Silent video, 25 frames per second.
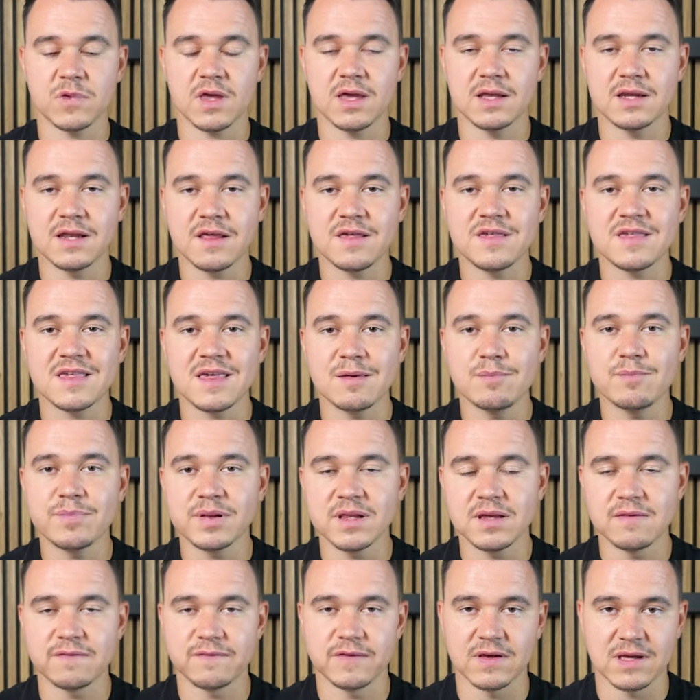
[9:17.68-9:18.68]
It is
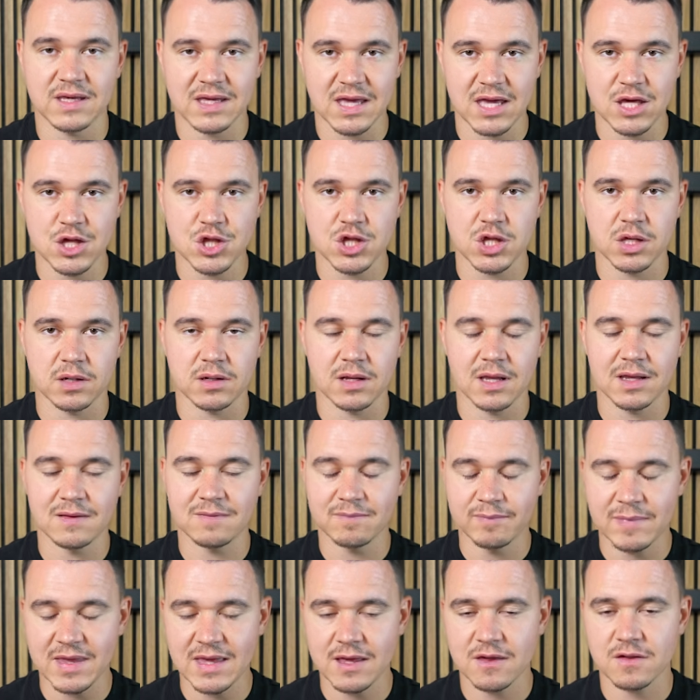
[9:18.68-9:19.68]
simplification. It
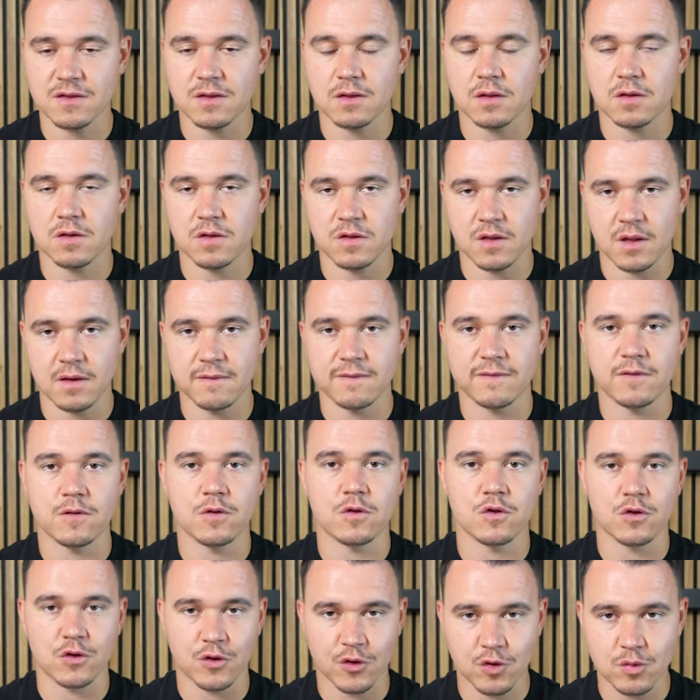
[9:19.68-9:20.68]
makes stuff
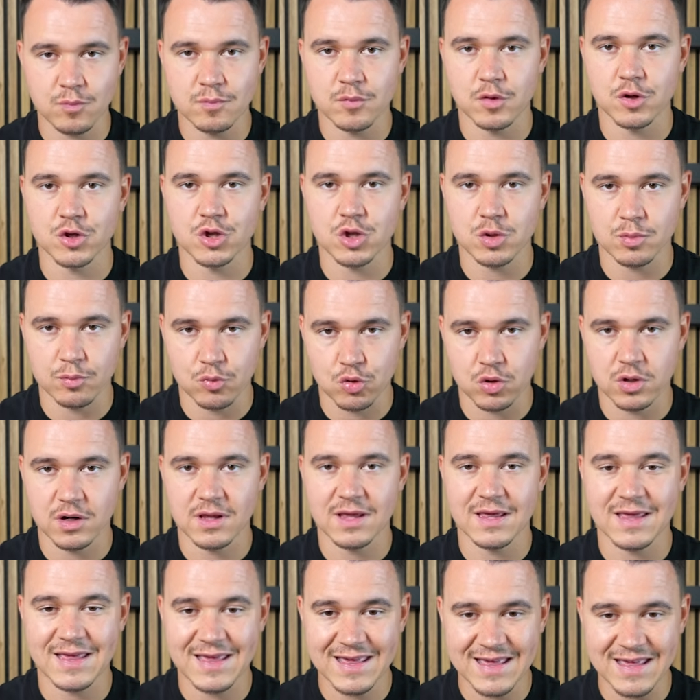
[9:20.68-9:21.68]
so much more
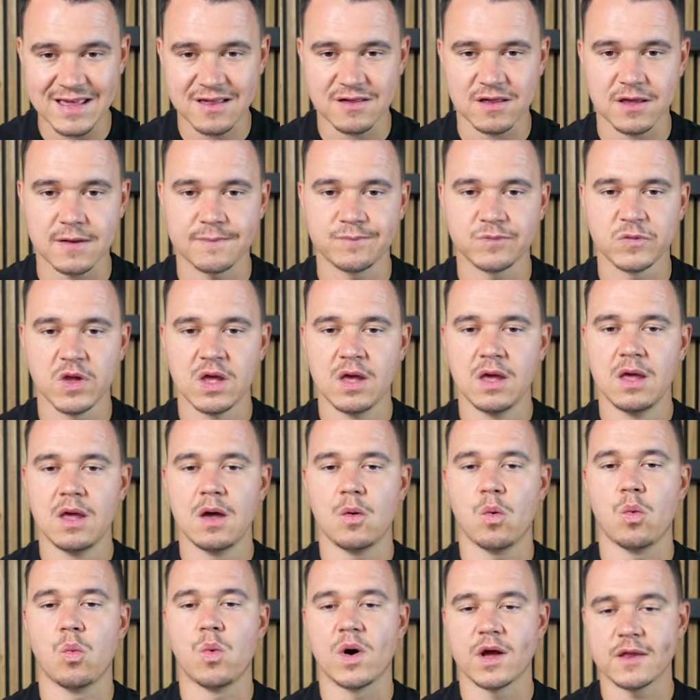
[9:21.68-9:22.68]
easy.
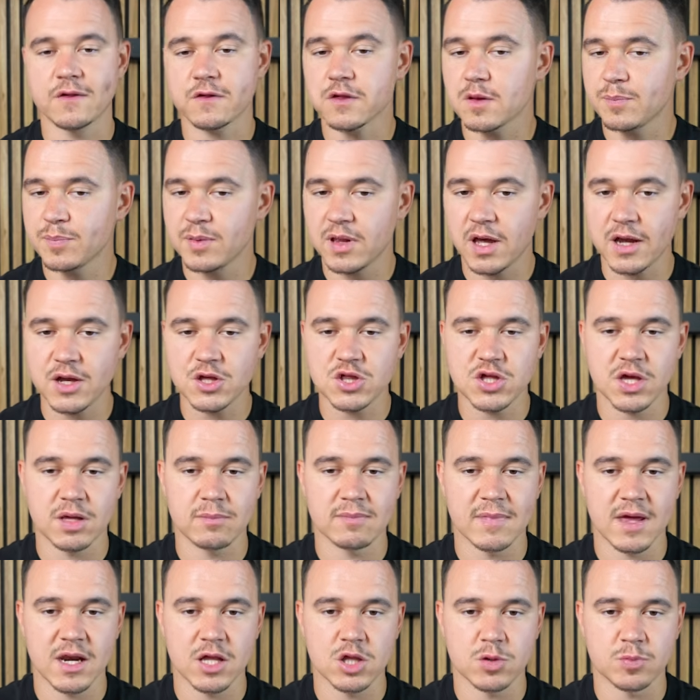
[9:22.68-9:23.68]
One supply chain
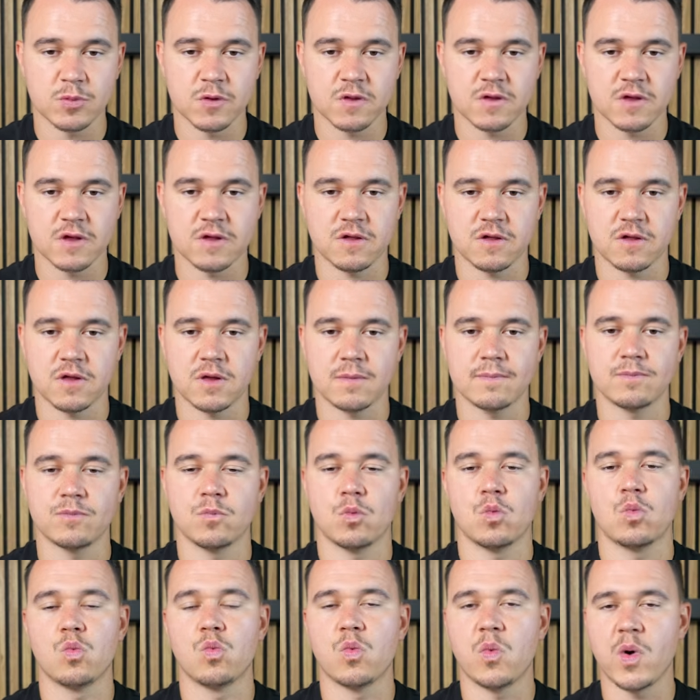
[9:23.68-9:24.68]
management system,
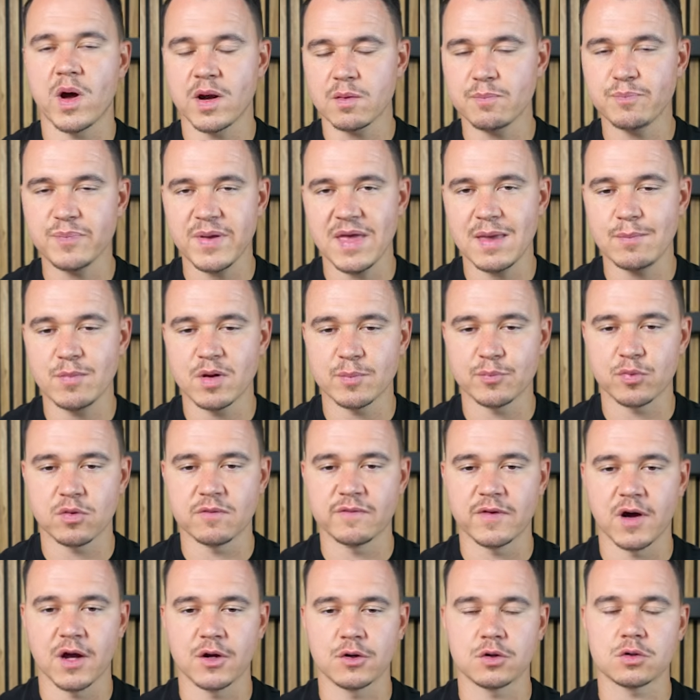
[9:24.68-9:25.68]
one payment
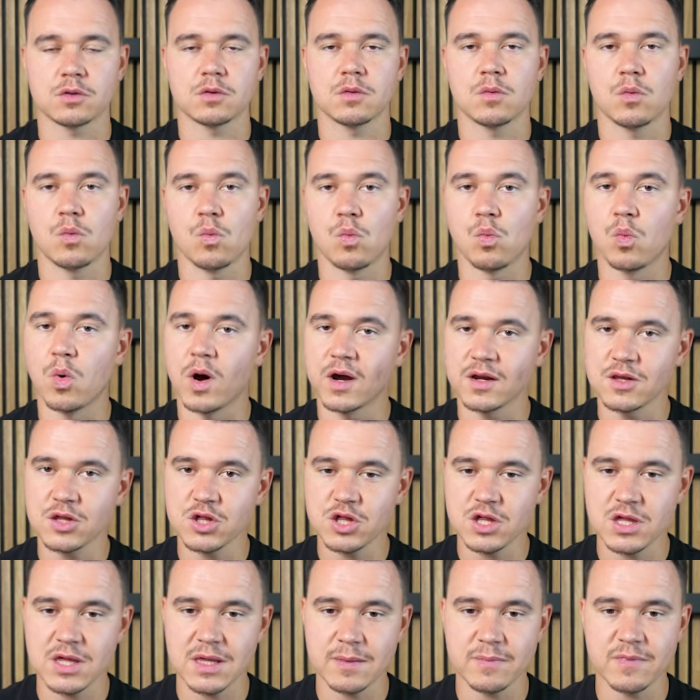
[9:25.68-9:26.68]
provider, one
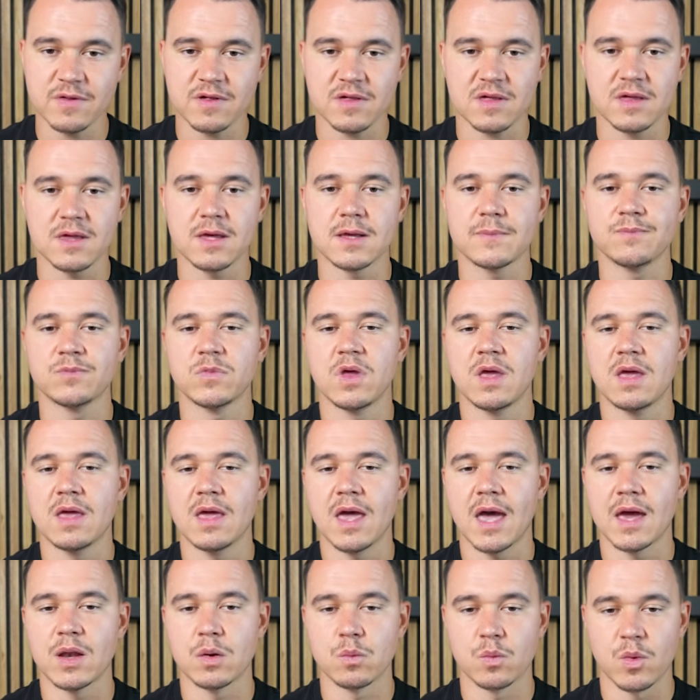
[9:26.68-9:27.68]
GMC,
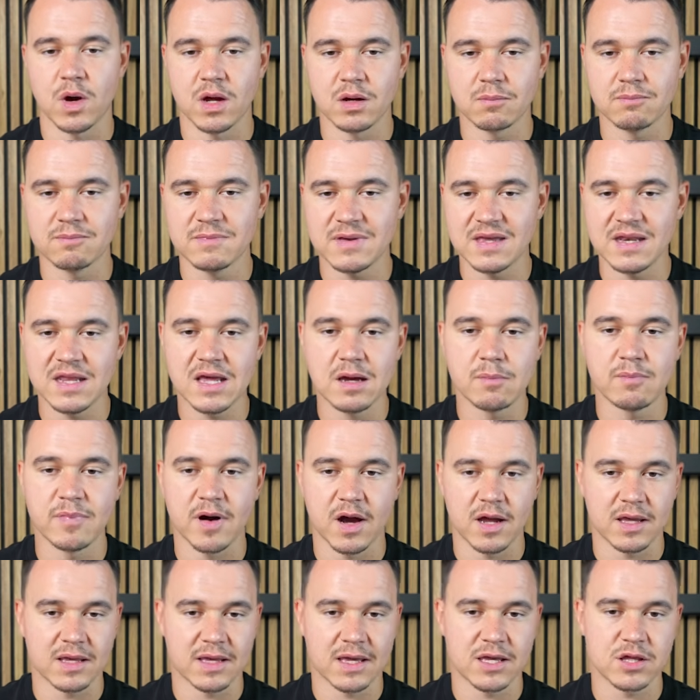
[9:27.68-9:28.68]
and one media
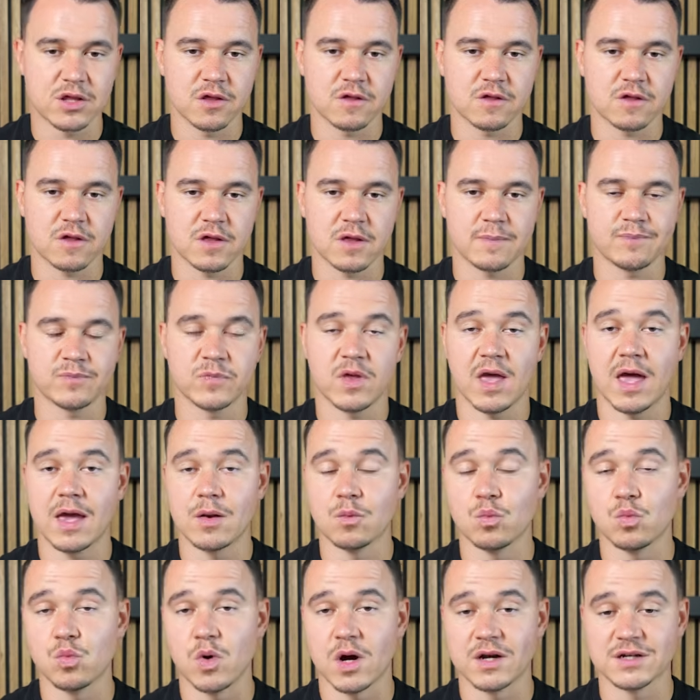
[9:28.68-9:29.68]
buying agency,
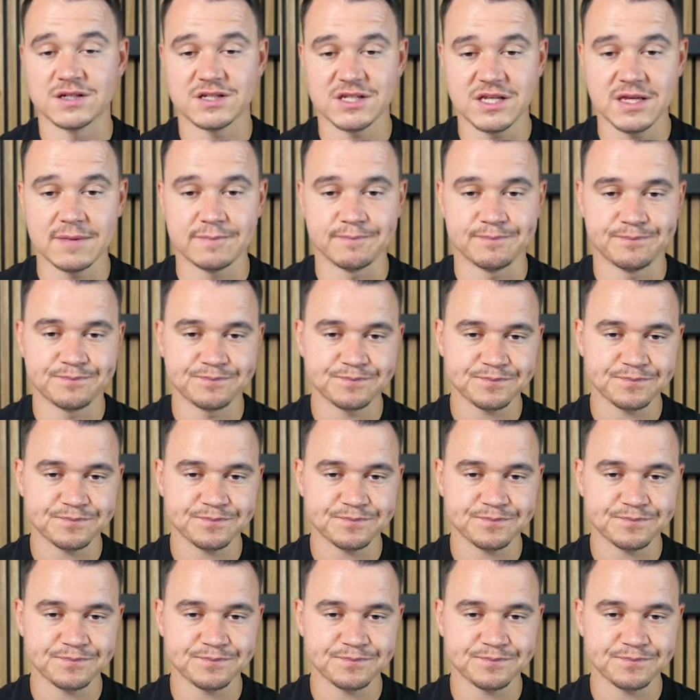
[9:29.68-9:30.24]
and one team.